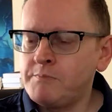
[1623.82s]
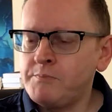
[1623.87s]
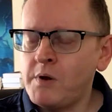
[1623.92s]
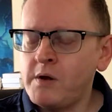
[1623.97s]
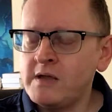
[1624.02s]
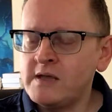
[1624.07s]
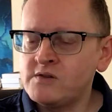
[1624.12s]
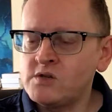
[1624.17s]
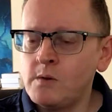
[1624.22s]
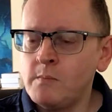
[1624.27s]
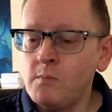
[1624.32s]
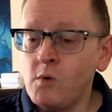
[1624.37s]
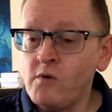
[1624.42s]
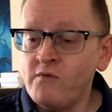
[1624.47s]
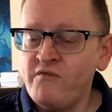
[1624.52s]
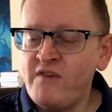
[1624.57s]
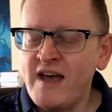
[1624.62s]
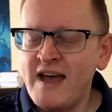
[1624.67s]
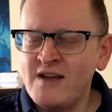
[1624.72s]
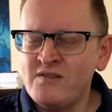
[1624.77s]
probably gives you a more
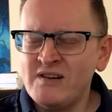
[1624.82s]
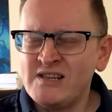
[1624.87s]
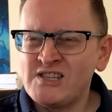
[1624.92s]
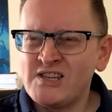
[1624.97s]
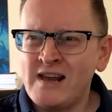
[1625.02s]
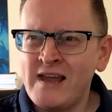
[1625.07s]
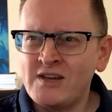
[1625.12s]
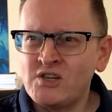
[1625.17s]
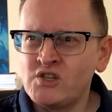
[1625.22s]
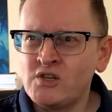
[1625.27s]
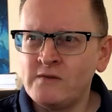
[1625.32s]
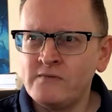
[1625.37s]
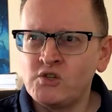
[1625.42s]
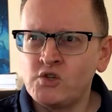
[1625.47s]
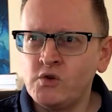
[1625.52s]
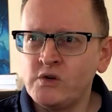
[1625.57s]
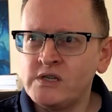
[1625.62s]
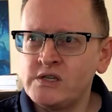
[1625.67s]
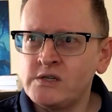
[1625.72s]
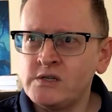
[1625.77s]
varied selection of
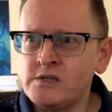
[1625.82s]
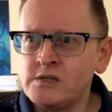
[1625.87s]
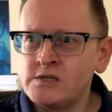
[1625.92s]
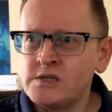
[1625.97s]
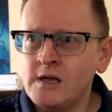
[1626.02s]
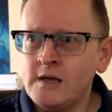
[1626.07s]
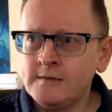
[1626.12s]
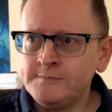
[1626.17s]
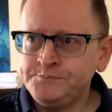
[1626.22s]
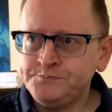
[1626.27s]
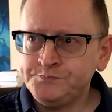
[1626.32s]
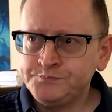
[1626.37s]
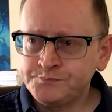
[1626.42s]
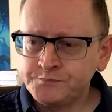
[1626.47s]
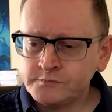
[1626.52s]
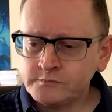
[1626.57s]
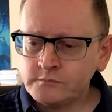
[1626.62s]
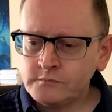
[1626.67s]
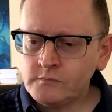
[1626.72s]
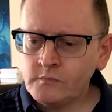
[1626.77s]
choices,
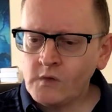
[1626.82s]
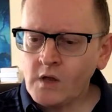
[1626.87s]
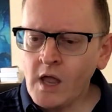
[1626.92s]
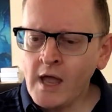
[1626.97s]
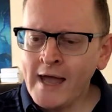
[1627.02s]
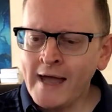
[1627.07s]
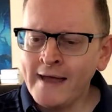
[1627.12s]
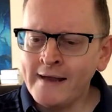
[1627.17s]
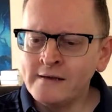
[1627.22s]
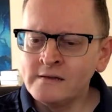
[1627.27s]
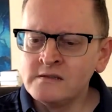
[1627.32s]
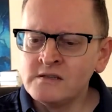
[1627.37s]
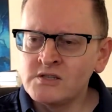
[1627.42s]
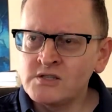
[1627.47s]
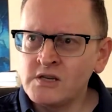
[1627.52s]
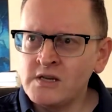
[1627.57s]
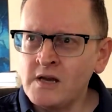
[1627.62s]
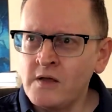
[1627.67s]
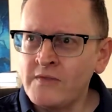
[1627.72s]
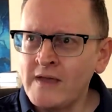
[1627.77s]
and
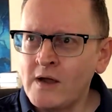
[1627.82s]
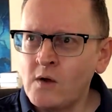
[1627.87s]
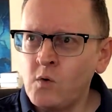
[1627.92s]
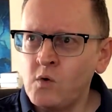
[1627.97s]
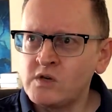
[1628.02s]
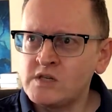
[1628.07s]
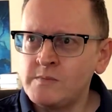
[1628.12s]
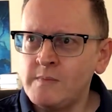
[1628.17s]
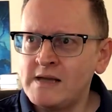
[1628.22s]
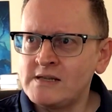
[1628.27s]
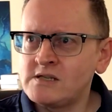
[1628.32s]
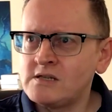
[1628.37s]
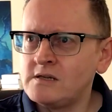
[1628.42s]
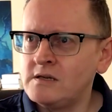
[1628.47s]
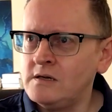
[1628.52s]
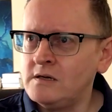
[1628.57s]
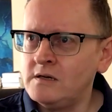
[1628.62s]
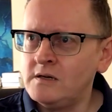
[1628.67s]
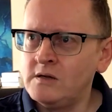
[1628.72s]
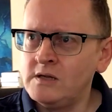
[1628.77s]
their
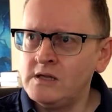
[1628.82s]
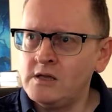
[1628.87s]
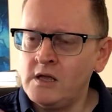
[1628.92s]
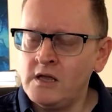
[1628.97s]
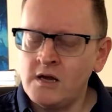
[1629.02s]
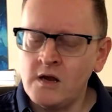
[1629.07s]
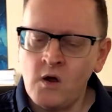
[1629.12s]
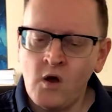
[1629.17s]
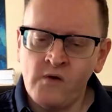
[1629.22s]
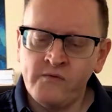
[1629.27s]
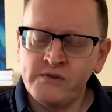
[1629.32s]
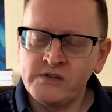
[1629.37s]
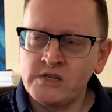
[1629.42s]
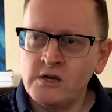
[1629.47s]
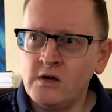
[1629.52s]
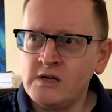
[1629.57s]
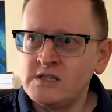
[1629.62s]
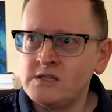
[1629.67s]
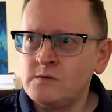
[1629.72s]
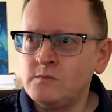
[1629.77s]
quartermaster offers an
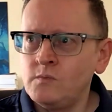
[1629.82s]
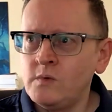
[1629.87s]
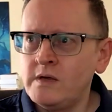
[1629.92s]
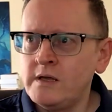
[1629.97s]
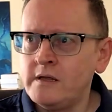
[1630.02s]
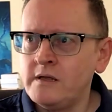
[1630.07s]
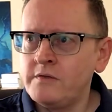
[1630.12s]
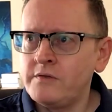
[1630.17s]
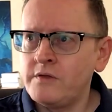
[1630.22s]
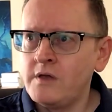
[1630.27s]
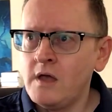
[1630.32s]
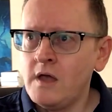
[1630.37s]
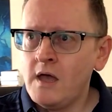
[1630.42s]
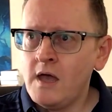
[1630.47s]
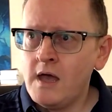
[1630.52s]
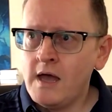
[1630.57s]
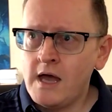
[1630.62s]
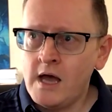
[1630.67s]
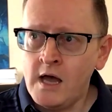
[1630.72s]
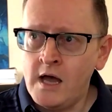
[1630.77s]
item with
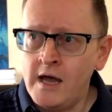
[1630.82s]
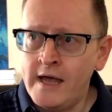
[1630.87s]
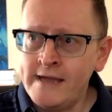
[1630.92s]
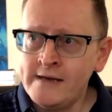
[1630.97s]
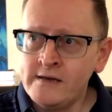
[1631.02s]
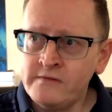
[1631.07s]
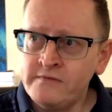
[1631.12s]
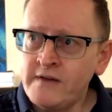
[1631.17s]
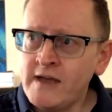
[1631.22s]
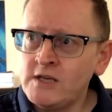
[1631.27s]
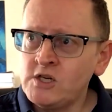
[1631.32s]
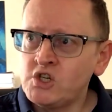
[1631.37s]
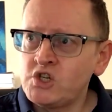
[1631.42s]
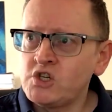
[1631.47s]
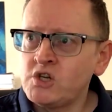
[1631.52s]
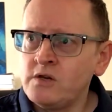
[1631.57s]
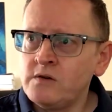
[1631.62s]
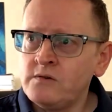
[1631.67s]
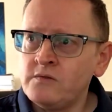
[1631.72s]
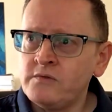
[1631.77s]

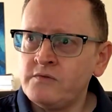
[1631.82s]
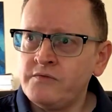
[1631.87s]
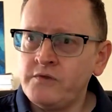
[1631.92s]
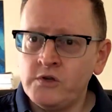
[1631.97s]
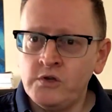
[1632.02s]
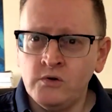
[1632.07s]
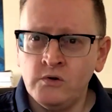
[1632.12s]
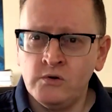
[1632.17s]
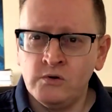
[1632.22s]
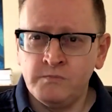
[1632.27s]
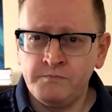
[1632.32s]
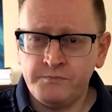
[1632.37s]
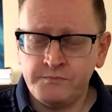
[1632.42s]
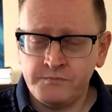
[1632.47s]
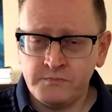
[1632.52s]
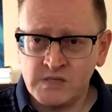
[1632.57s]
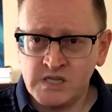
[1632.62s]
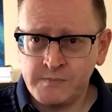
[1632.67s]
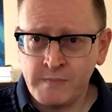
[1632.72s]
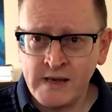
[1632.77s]
innovation for your
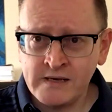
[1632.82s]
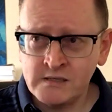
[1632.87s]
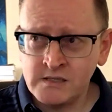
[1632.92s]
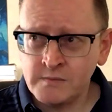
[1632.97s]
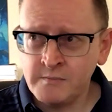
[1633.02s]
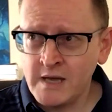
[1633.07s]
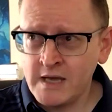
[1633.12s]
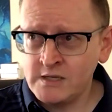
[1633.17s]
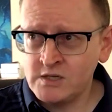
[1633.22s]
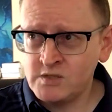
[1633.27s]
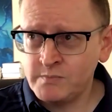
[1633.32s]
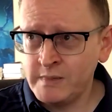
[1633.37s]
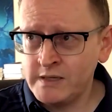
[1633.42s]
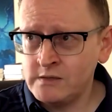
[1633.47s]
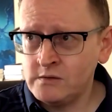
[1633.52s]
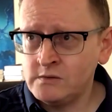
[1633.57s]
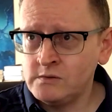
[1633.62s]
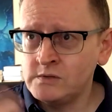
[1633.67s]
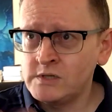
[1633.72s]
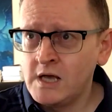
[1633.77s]
spender mage
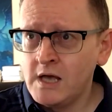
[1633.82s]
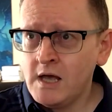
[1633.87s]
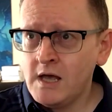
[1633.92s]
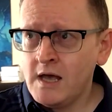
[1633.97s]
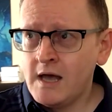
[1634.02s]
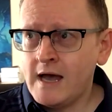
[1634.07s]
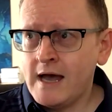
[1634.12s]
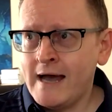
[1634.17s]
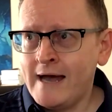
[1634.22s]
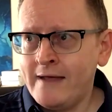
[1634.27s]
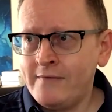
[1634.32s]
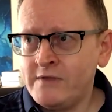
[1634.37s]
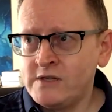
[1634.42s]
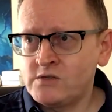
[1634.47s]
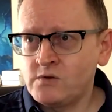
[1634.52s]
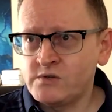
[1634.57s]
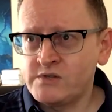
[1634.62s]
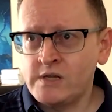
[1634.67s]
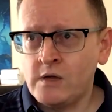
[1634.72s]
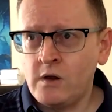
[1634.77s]
build, and there's
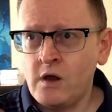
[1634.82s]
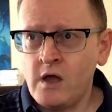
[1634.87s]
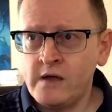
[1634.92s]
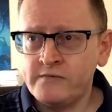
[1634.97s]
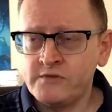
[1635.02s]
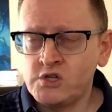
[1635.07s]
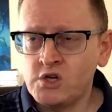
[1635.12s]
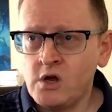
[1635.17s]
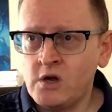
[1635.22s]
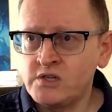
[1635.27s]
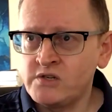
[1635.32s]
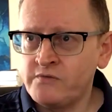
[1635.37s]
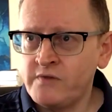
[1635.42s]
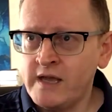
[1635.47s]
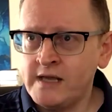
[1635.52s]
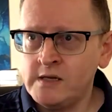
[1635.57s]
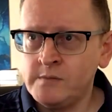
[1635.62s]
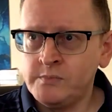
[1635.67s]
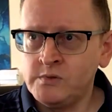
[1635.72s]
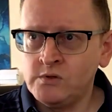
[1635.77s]
also life charge
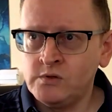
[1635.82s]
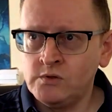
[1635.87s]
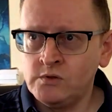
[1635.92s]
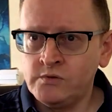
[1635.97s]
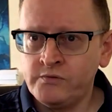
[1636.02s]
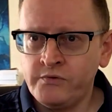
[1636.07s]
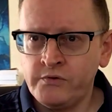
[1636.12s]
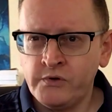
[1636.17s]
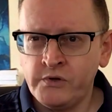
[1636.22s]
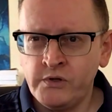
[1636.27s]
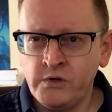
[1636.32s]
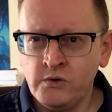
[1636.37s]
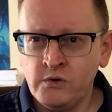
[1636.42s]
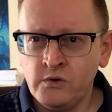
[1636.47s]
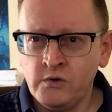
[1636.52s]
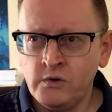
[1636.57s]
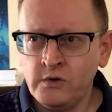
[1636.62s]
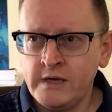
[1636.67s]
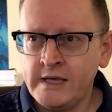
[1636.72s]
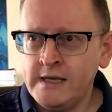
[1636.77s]
available for
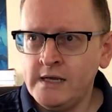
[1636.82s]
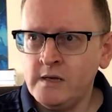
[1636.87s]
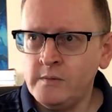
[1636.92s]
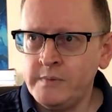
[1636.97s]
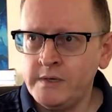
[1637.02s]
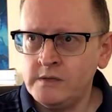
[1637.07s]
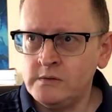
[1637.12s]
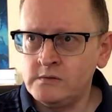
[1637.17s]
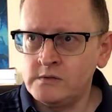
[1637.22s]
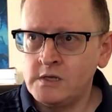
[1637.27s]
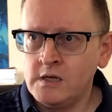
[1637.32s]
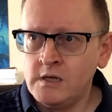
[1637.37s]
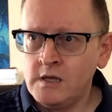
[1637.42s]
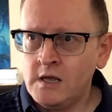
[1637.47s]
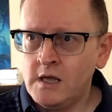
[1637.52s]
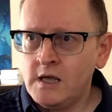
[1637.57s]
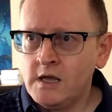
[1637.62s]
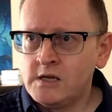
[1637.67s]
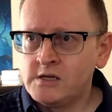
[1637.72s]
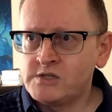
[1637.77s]
your healer build.
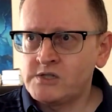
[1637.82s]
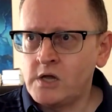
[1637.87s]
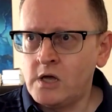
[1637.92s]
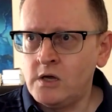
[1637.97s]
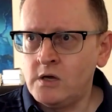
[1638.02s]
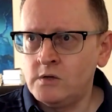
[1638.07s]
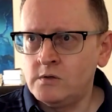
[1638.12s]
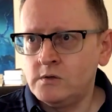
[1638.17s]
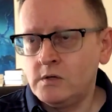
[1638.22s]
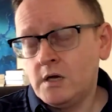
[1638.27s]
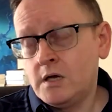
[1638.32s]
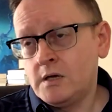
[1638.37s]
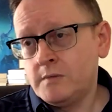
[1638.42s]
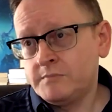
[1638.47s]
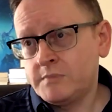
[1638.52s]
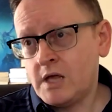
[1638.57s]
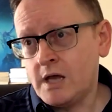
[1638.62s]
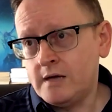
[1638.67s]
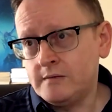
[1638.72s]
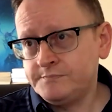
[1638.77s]
So
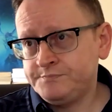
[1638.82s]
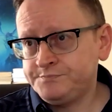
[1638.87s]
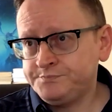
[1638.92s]
yeah.